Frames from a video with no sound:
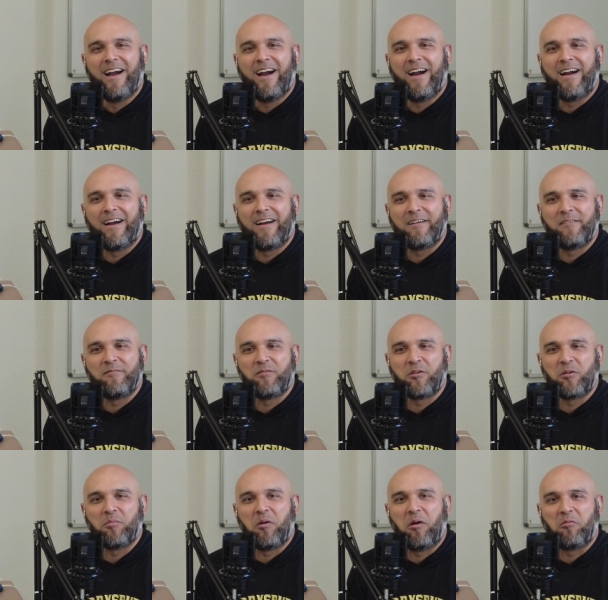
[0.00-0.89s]
our
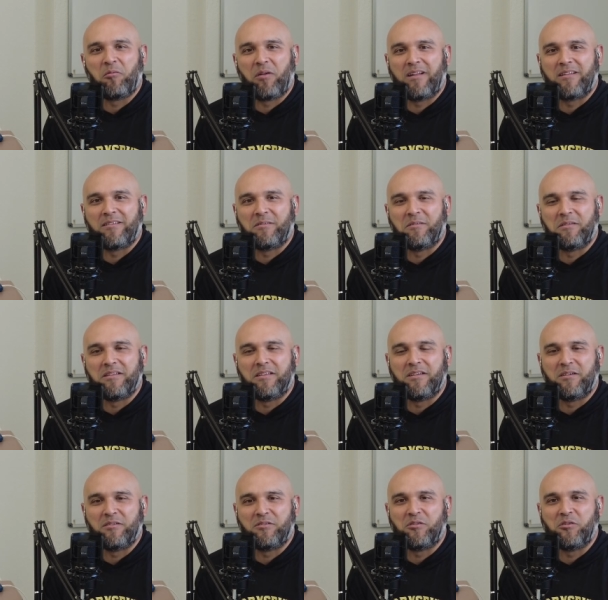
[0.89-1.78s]
Verbo rental
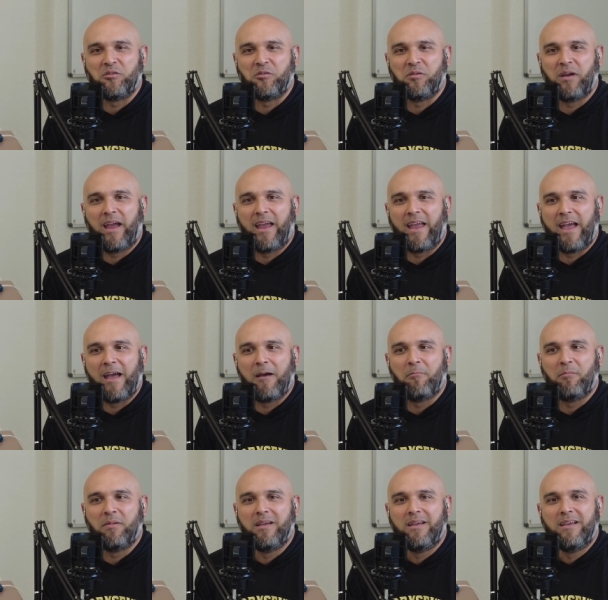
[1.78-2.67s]
until two A
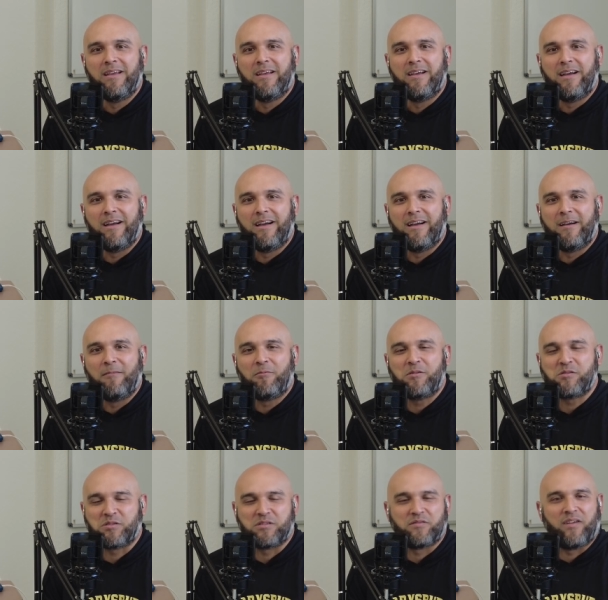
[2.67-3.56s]
M, uh,
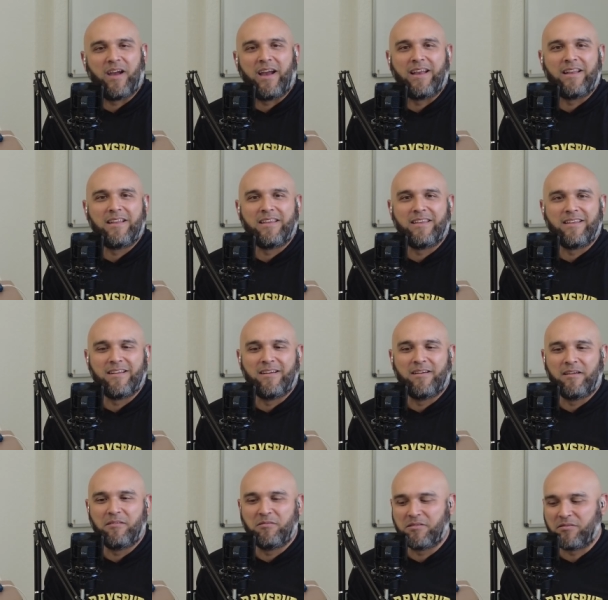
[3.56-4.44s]
which was fine. You
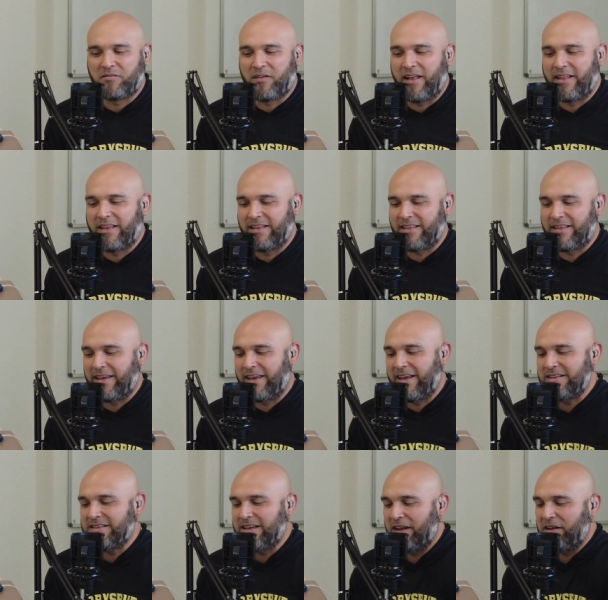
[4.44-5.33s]
know, it was fine. The, the
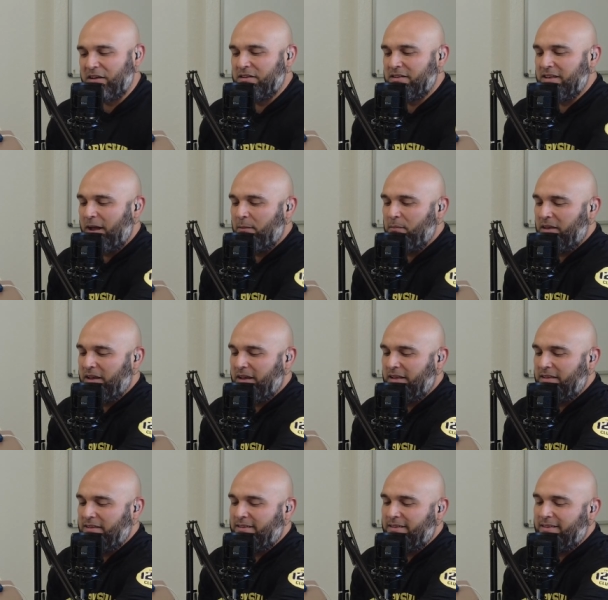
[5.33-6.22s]
kids had a good time. The
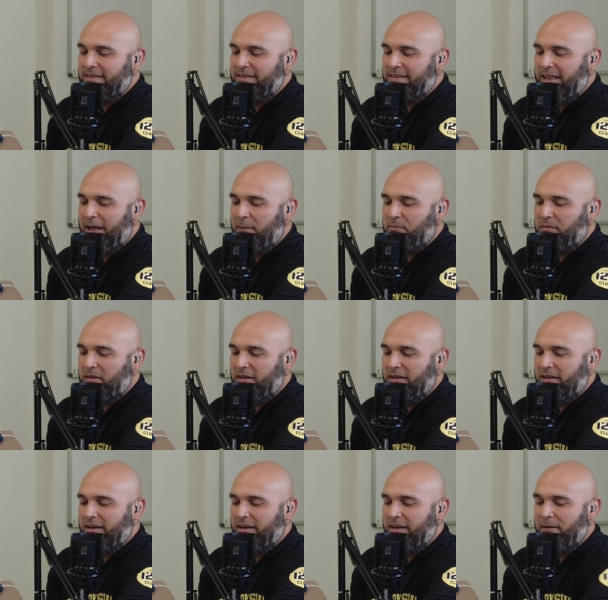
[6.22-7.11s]
kids slept,
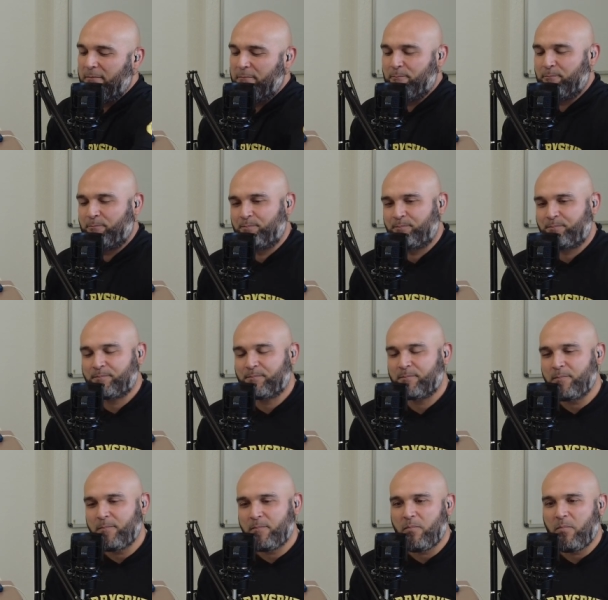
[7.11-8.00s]
um,
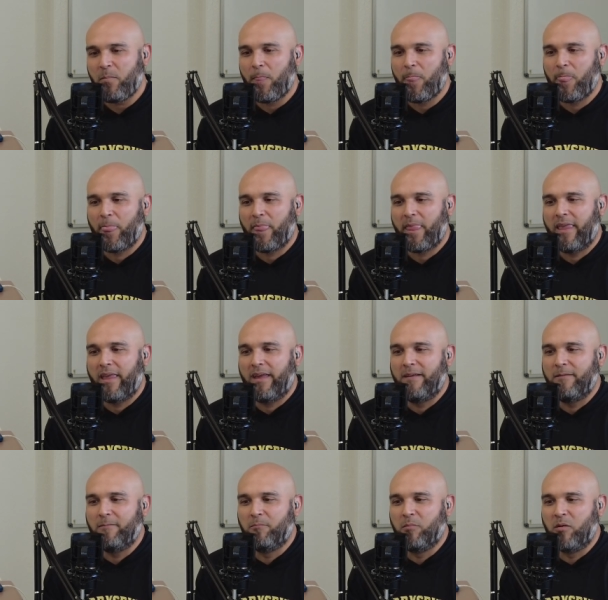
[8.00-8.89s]

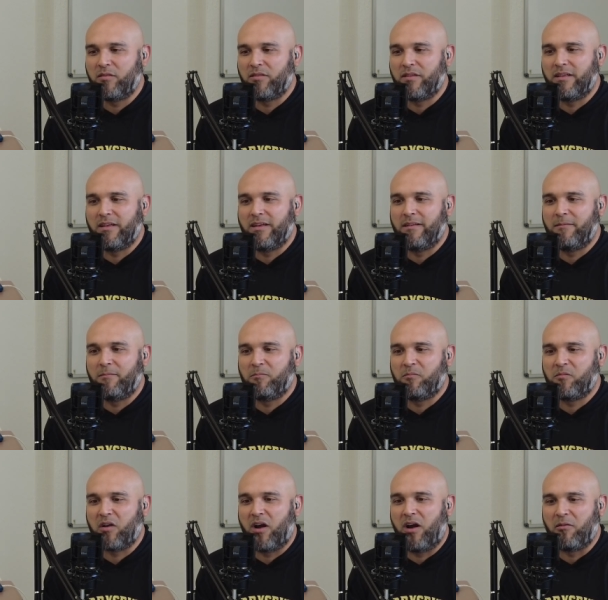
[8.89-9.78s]
most of the
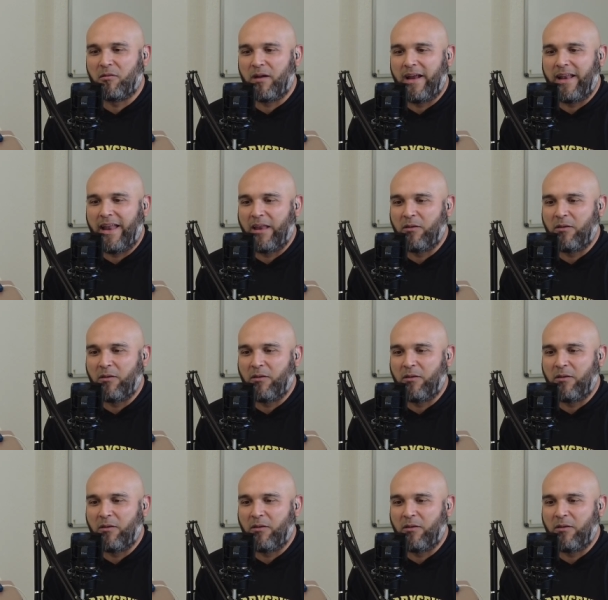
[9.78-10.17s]
car ride